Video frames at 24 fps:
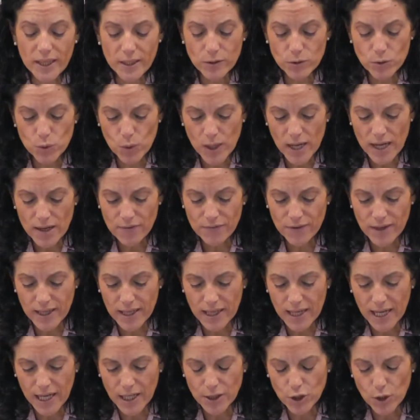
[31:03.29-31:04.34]
that we do
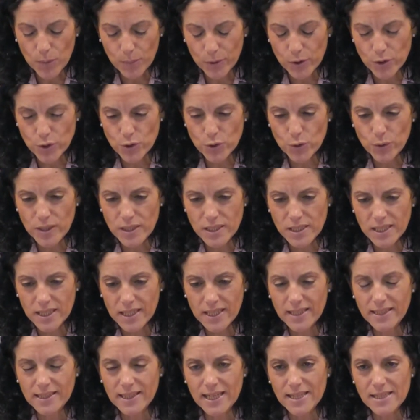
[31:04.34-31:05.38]
have a, an
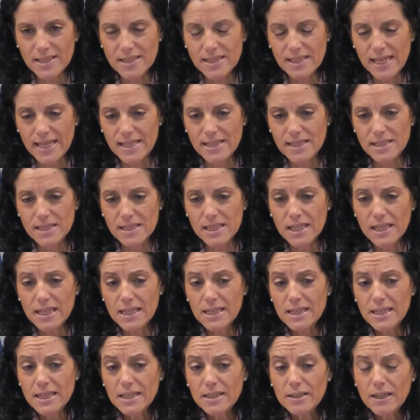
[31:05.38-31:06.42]
opportunity in that sense.
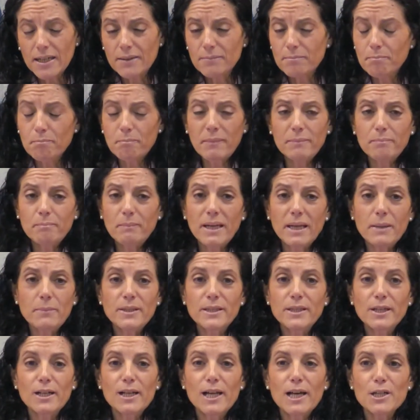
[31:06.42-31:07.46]

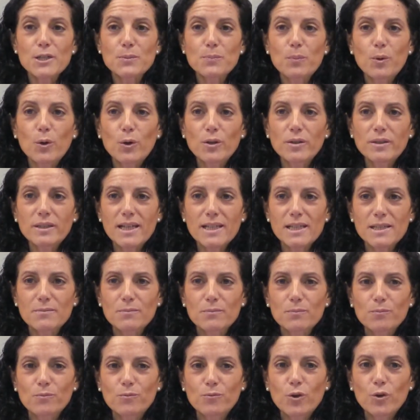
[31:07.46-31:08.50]
maybe the last point
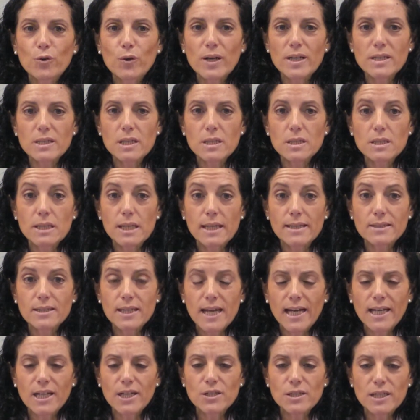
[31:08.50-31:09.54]
that for us it's
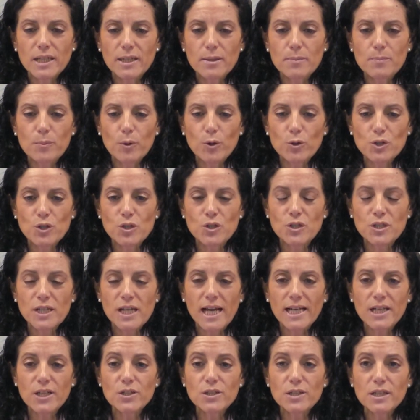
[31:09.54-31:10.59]
a talent, an
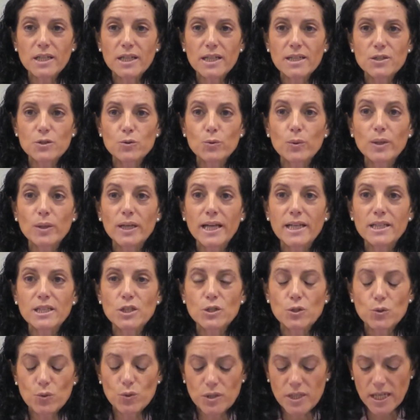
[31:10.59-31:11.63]
important talent, is
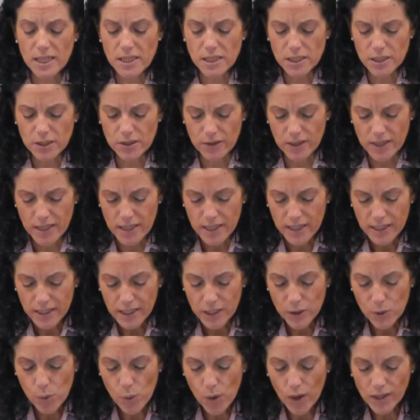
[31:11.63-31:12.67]
related to gender
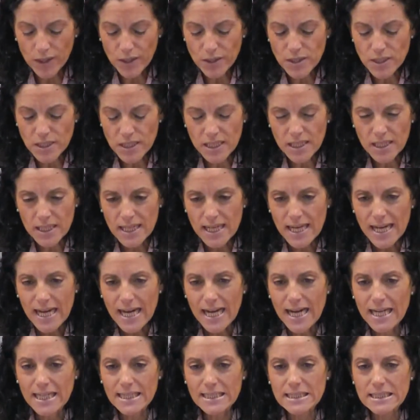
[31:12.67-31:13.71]
equality.
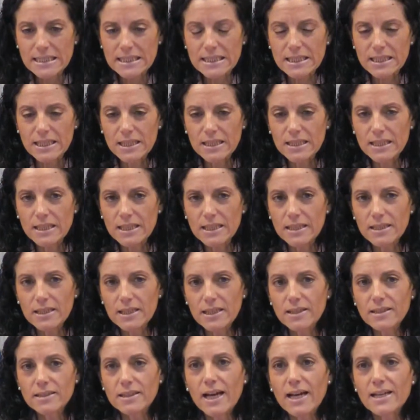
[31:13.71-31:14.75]
And
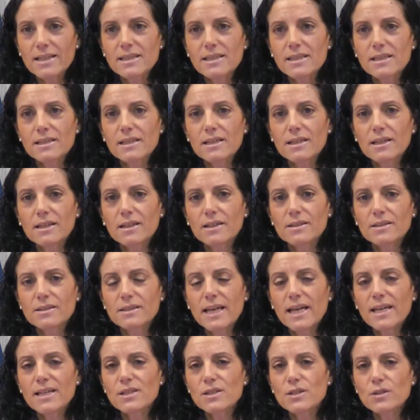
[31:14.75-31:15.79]
in that
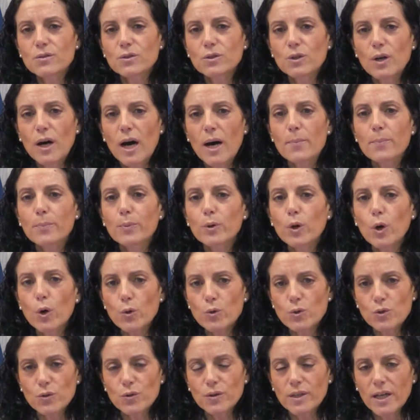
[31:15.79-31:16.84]
uh, sense, the
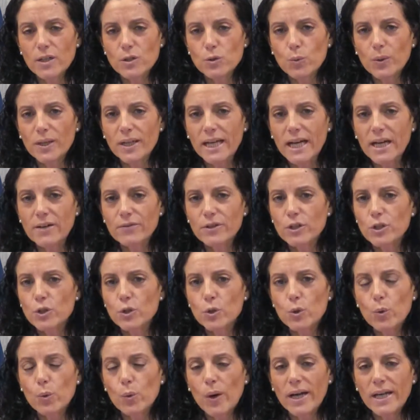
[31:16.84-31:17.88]
approach that we have
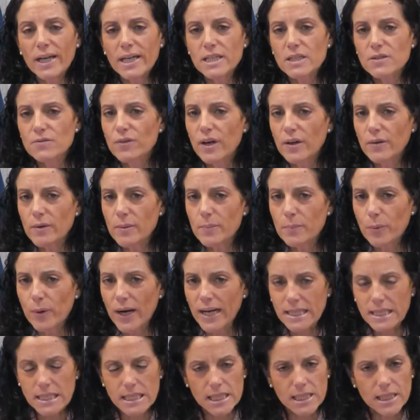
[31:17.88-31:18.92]
in Uruguay is very
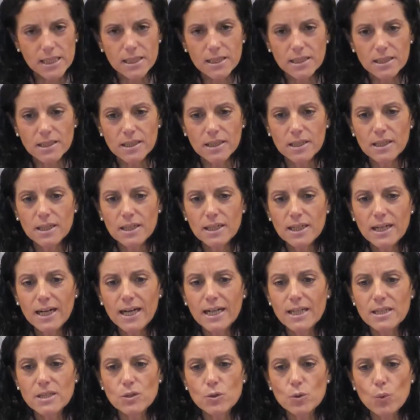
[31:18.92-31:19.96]
practical.
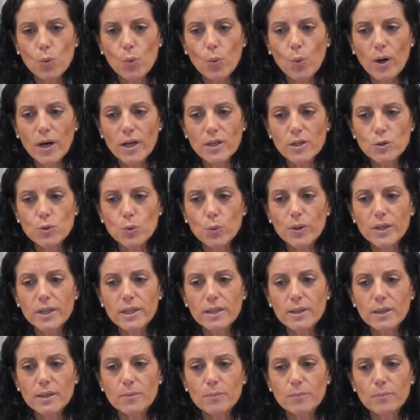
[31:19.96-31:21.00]
And what
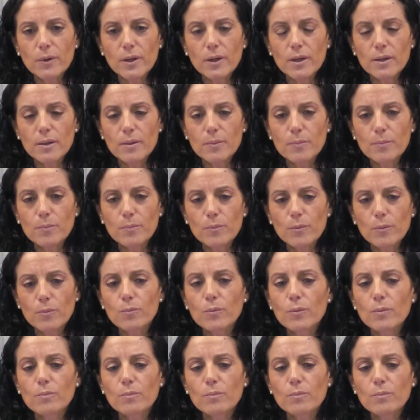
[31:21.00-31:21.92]
we are uh,